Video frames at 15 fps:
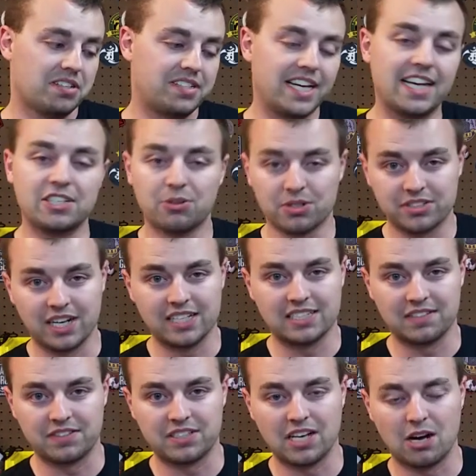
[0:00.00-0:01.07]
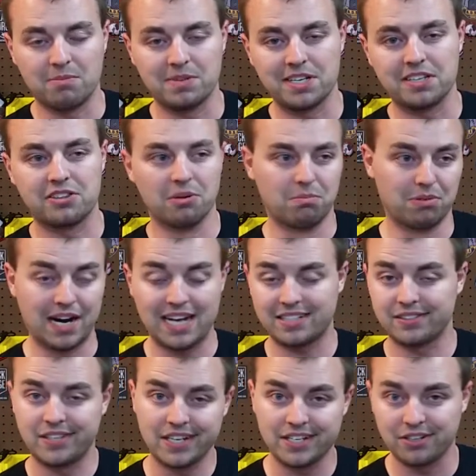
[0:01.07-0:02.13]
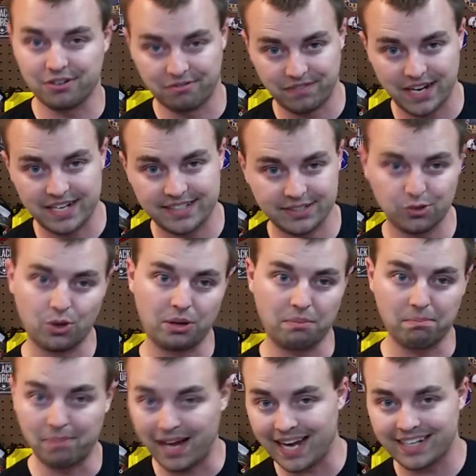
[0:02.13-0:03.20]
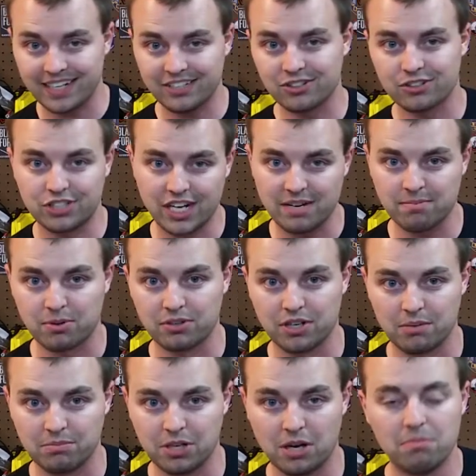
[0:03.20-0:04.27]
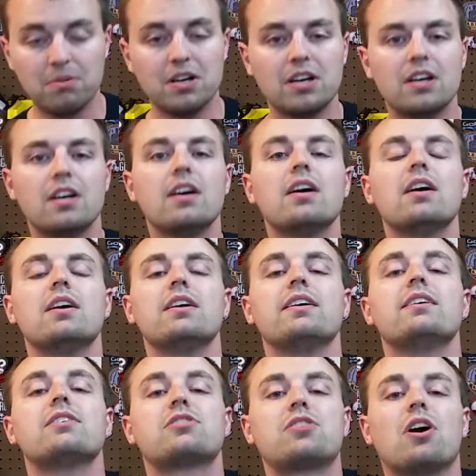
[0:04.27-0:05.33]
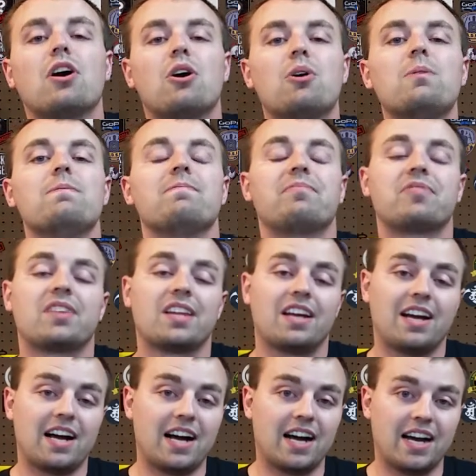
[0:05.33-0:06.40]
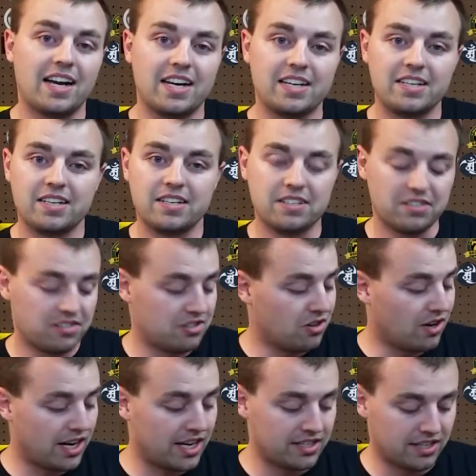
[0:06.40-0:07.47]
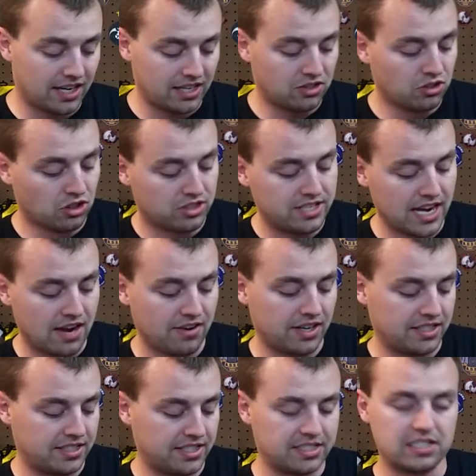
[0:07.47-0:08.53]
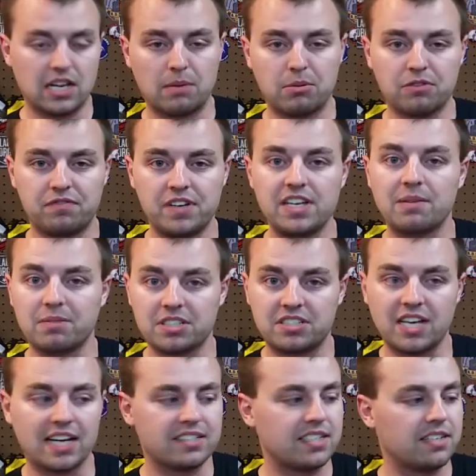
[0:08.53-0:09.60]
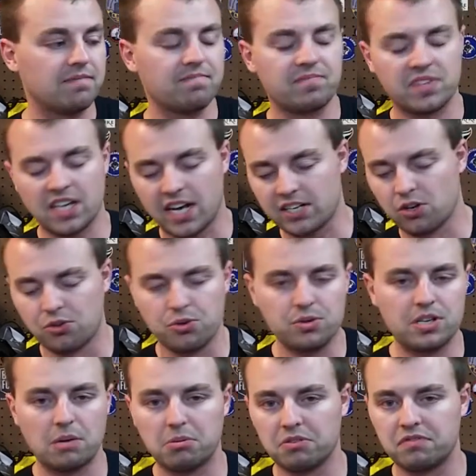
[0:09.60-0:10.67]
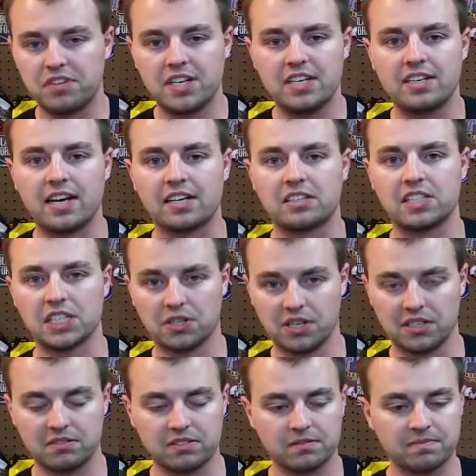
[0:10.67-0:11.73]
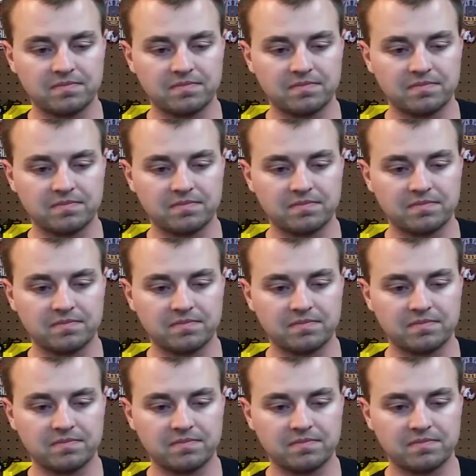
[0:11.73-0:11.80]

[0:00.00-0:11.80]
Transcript: Daniel was nice enough to tell me the brass is hitting your face and going back in your chamber, dum-dum. So I look down, I see it's a double feed, I'm assessing. I go through the double feed and I clear it.